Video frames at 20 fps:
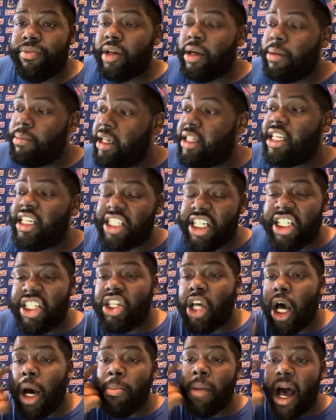But this is
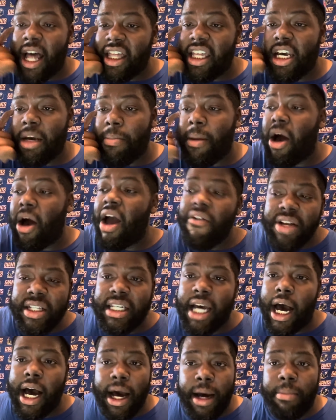something I think about every
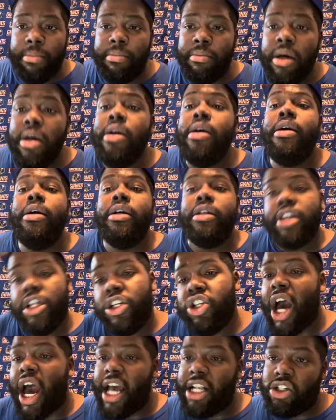time the
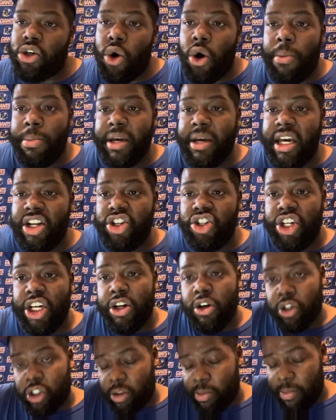Giants go up against
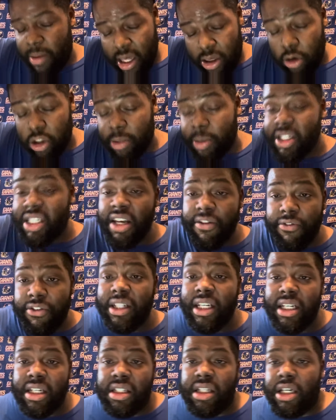Geno Smith. Or
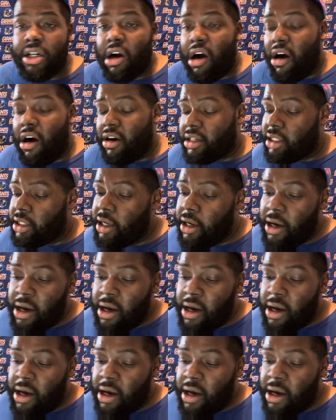specifically the Seahawks.